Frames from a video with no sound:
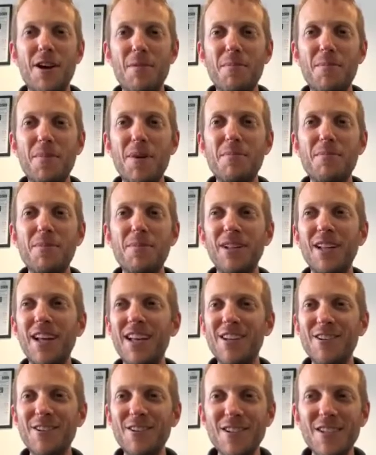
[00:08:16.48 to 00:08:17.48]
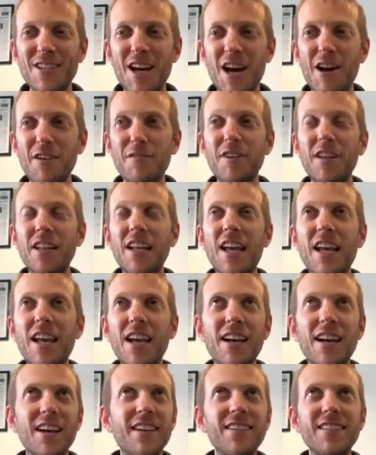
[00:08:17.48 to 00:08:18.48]
people like yourself.
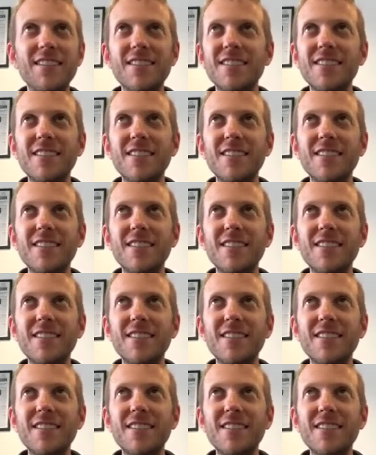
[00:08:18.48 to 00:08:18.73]
And